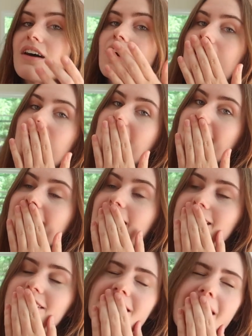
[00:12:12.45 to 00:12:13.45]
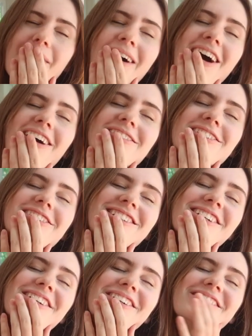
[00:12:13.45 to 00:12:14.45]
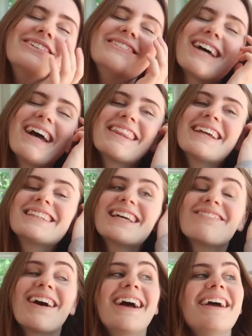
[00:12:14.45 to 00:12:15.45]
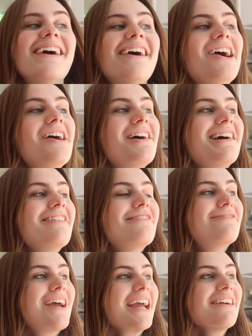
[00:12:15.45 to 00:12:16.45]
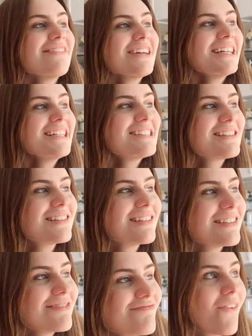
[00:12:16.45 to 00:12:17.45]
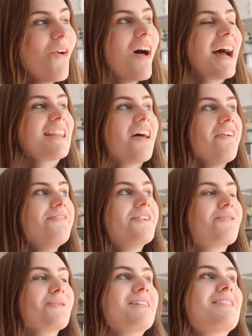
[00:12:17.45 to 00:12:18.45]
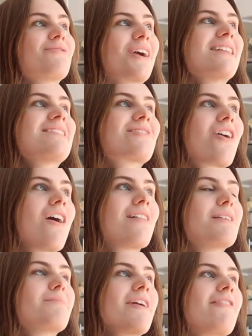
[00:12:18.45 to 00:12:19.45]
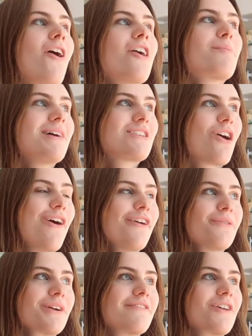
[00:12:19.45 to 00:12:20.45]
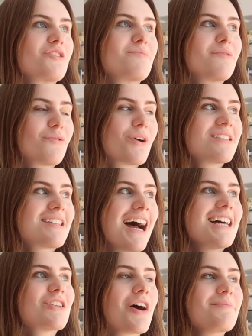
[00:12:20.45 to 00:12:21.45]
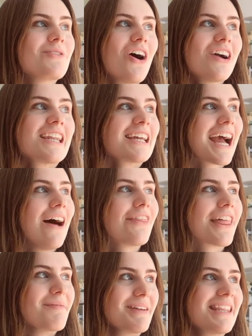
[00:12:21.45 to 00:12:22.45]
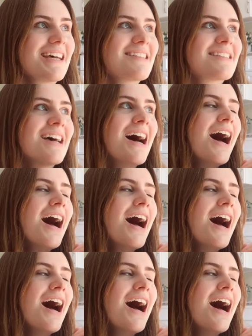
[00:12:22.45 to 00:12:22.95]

Oh, it's so hard to choose. I think that my favorite, well, I loved Greece, France, Scotland, but I've already been to all three of those before SAS, so I'm not gonna count them in this.